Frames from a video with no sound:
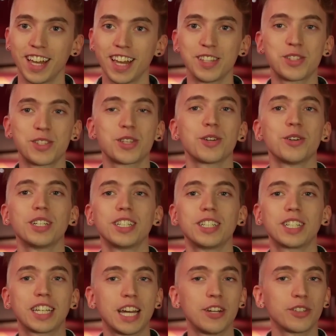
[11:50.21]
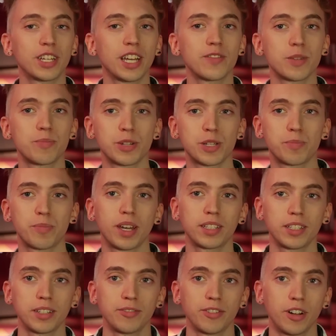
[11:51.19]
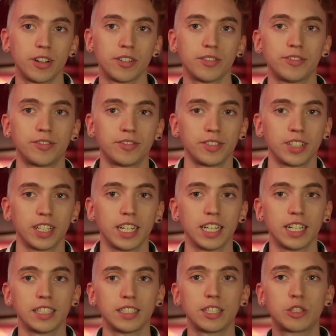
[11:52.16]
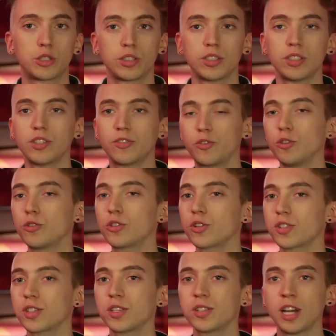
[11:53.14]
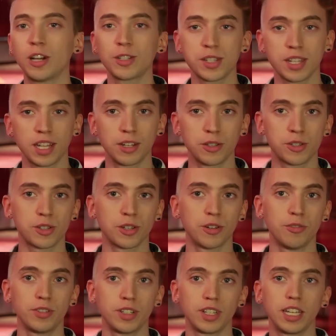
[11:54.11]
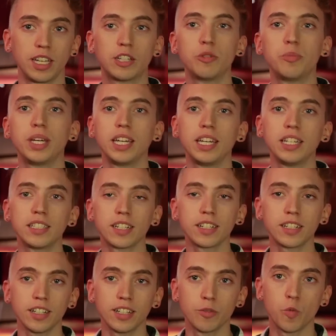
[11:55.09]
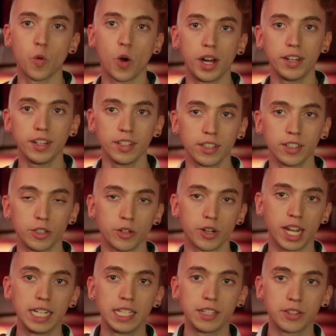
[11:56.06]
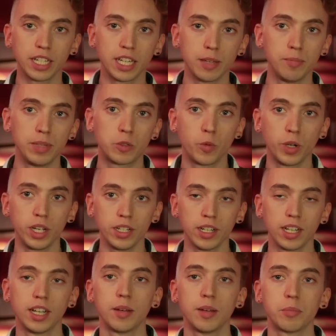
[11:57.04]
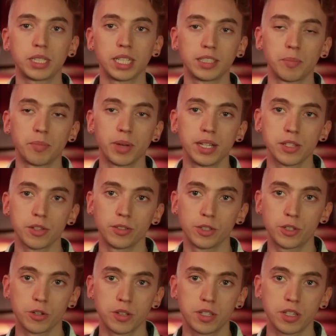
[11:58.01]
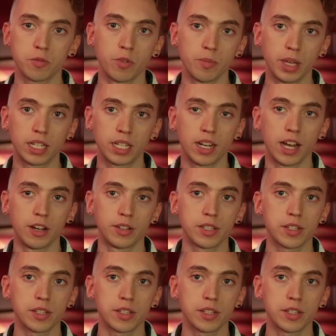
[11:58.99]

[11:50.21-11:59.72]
And so it kind of gives a perspective of the future is not set in stone. It could be either one or anything in between, but that depends on the choices we make now.